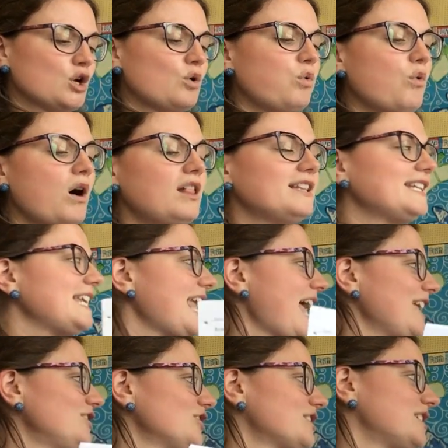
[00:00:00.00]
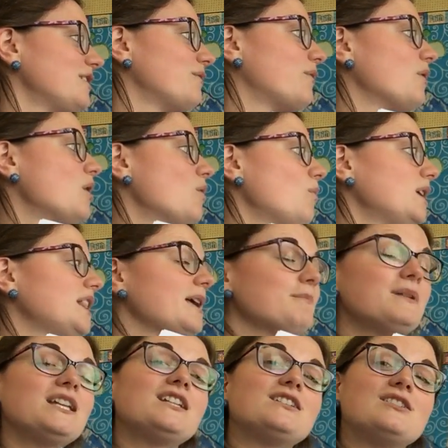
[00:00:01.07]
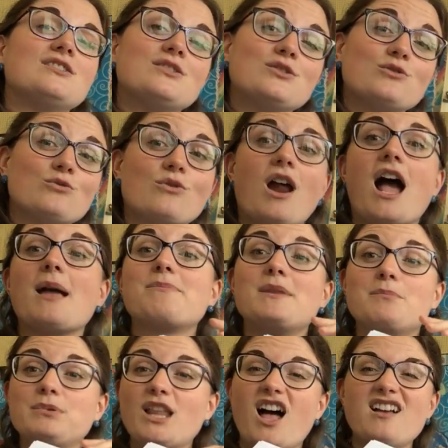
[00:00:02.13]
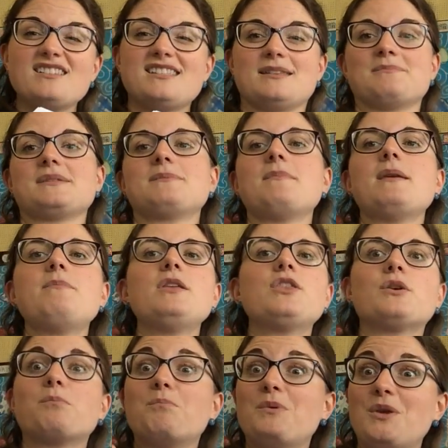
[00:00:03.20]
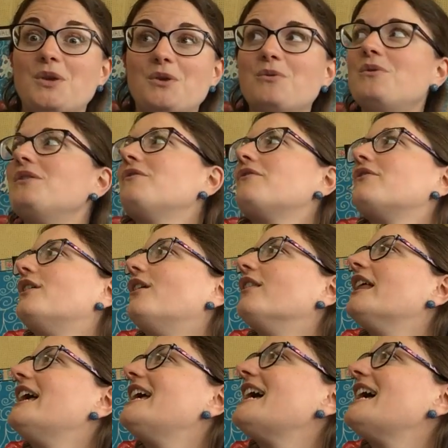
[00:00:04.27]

Quality adjective. Well, I'm going to describe the blossoms. Maybe they're beautiful.